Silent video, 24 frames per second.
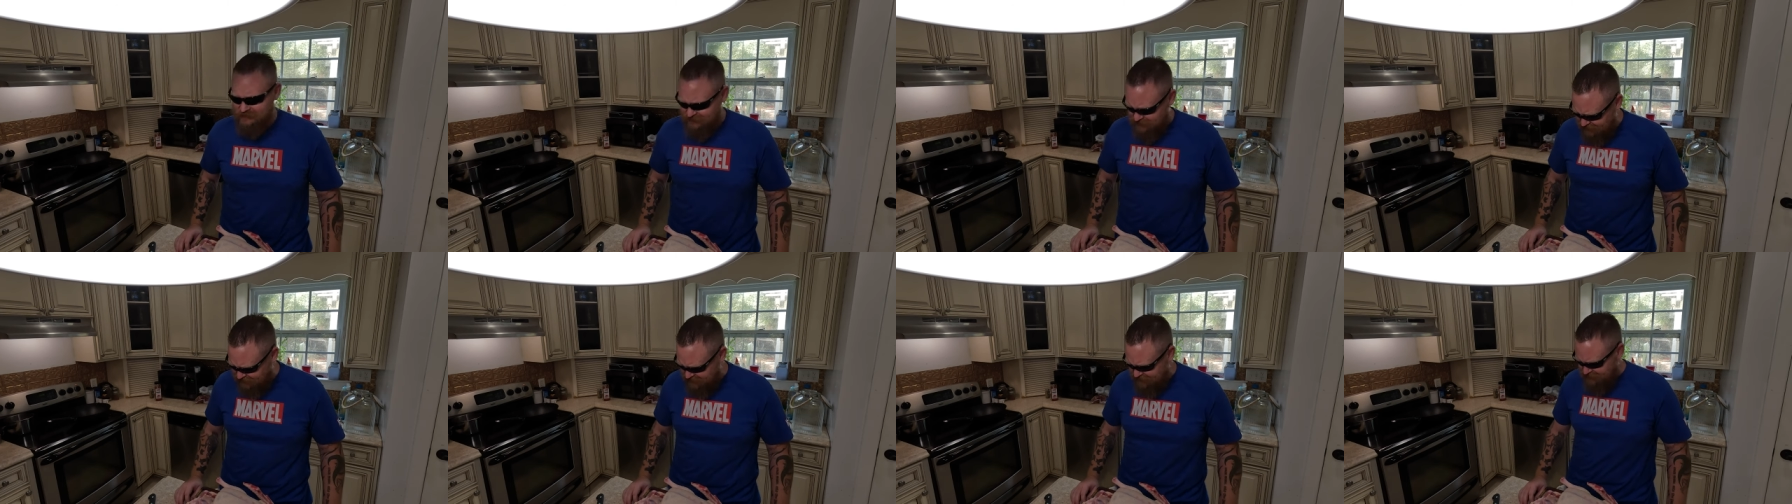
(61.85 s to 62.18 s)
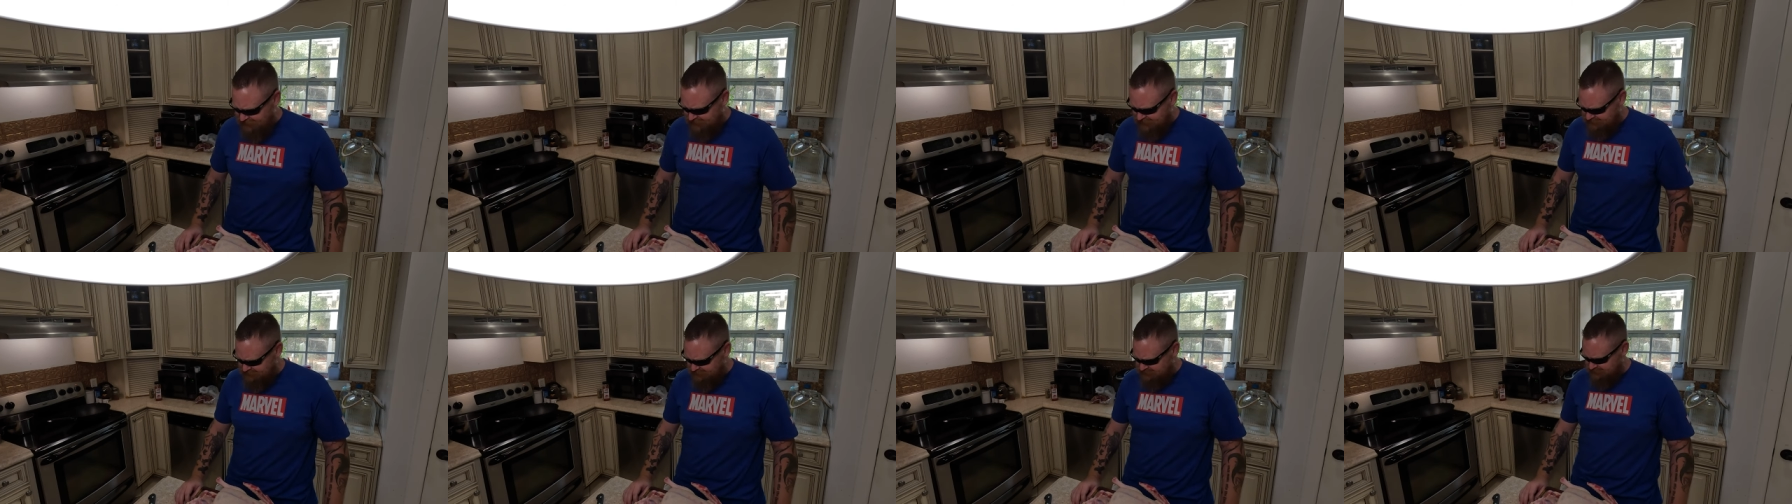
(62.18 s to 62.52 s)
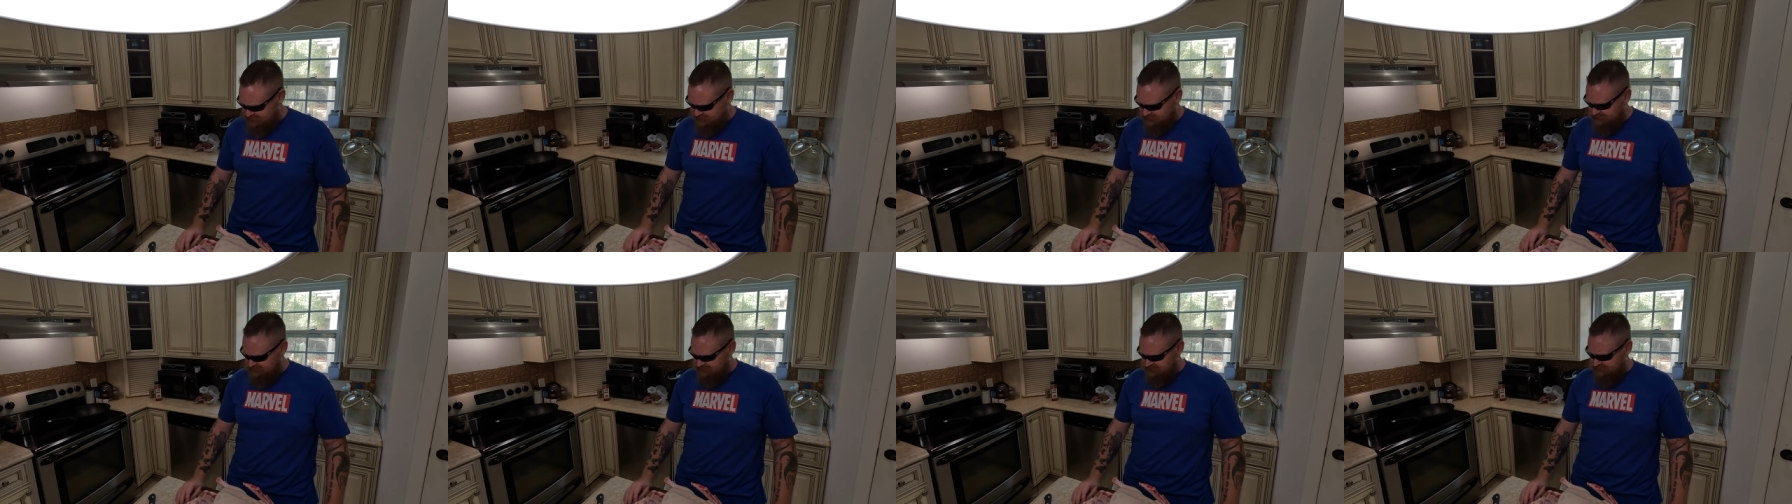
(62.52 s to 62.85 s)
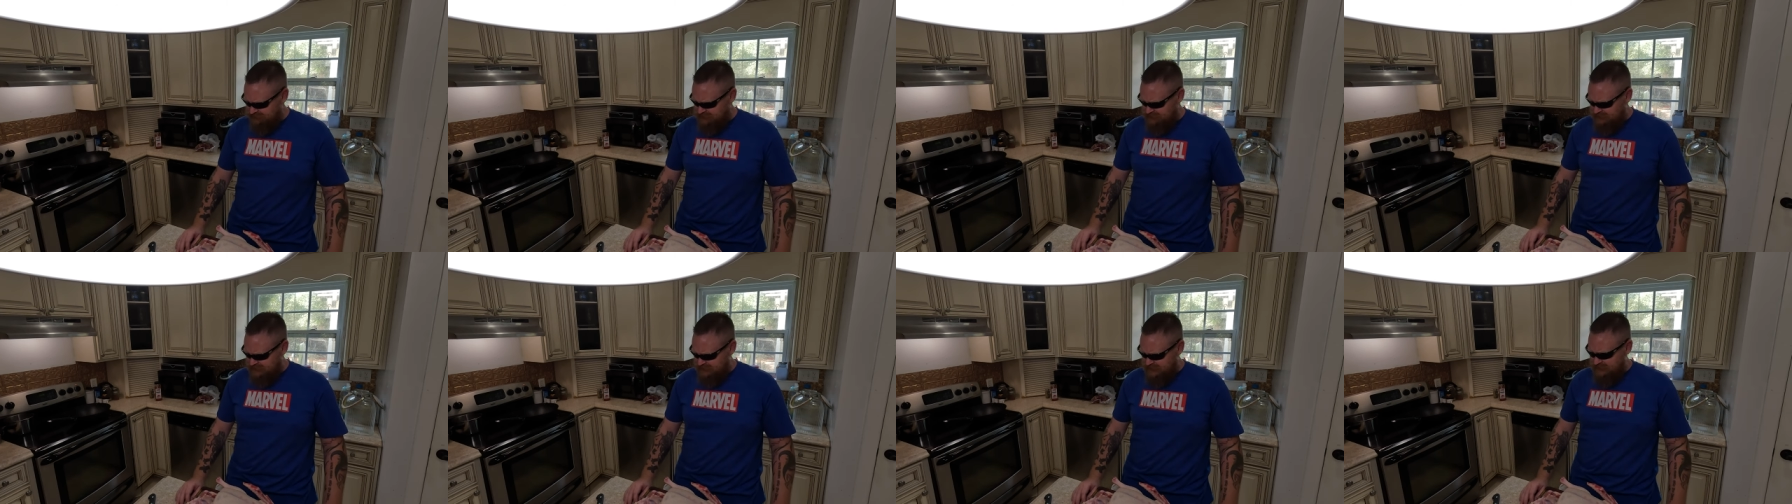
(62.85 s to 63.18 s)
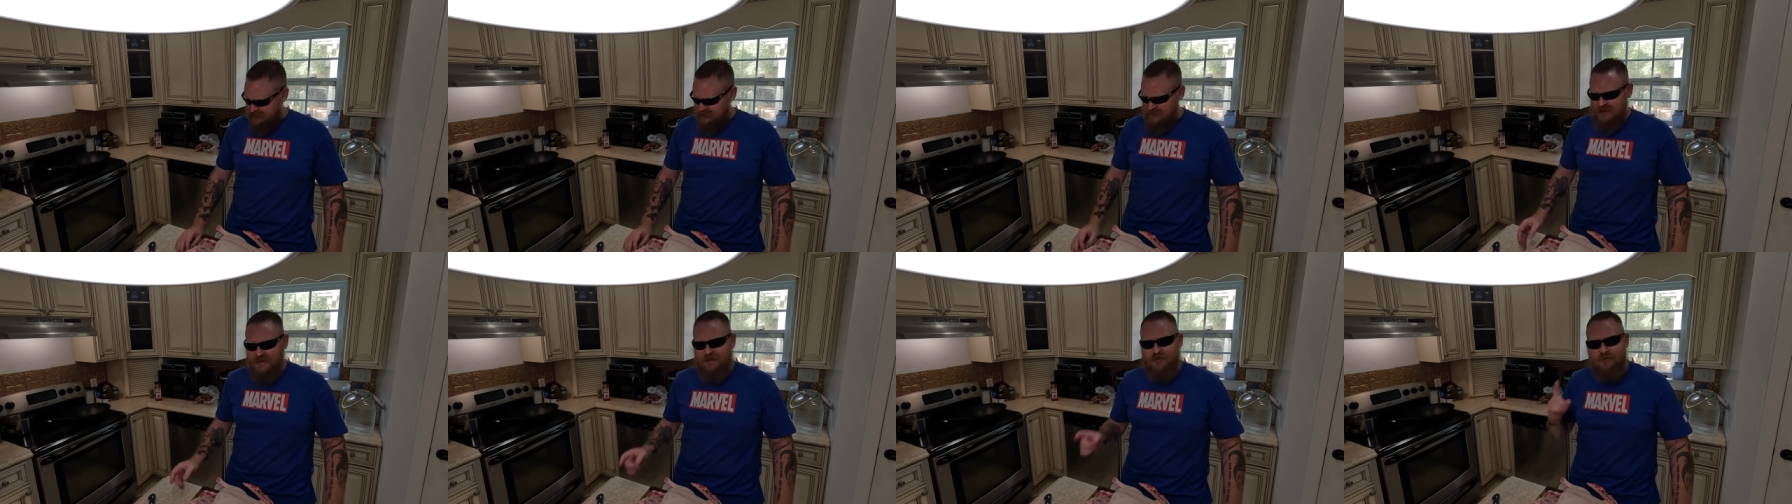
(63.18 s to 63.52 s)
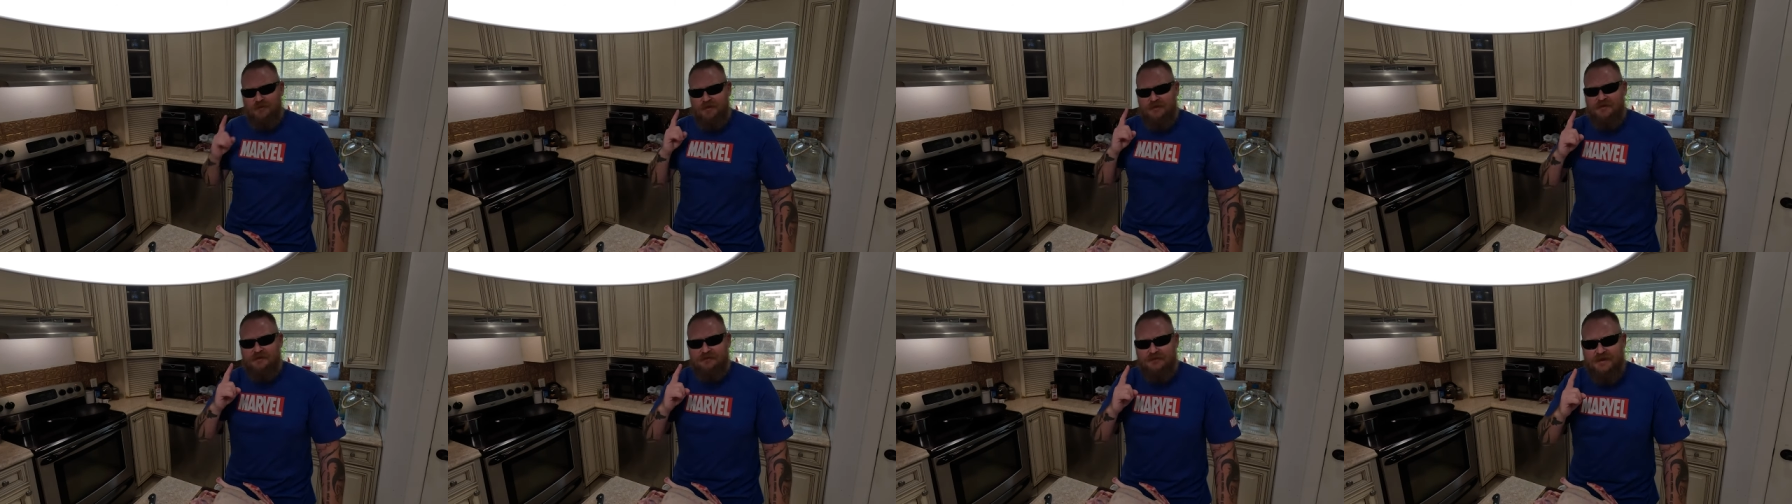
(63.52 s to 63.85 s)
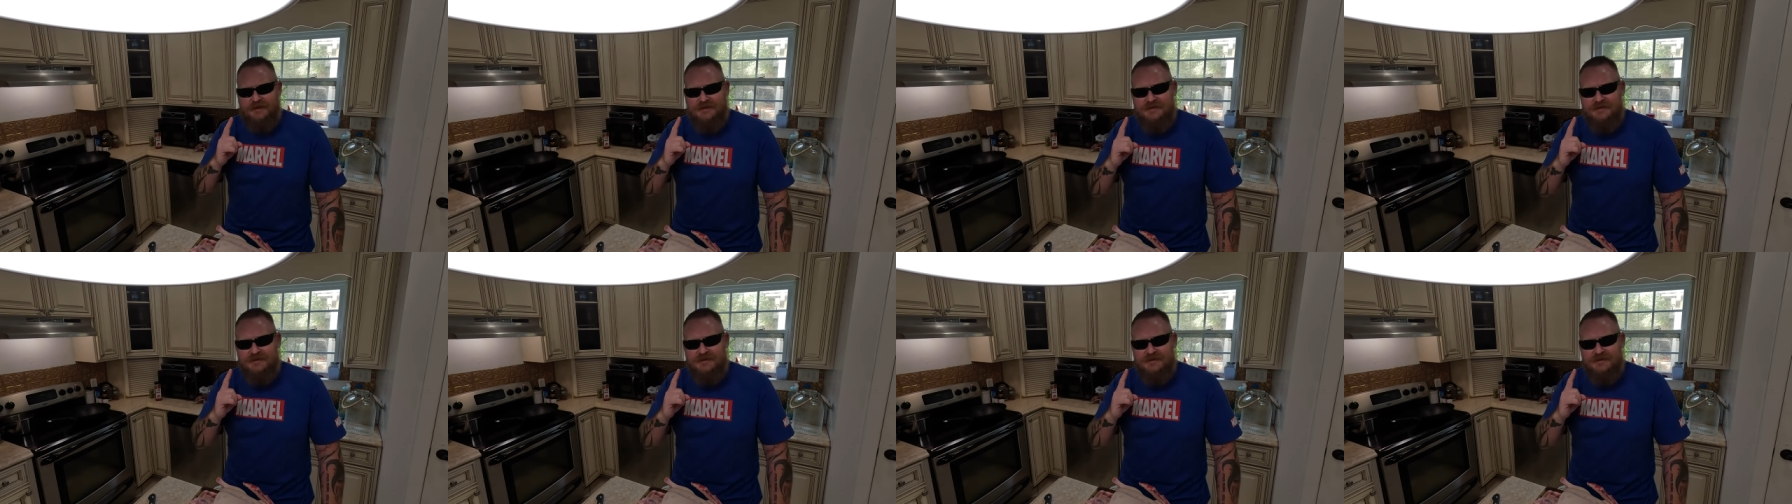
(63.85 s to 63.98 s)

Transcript: Now, I'm wearing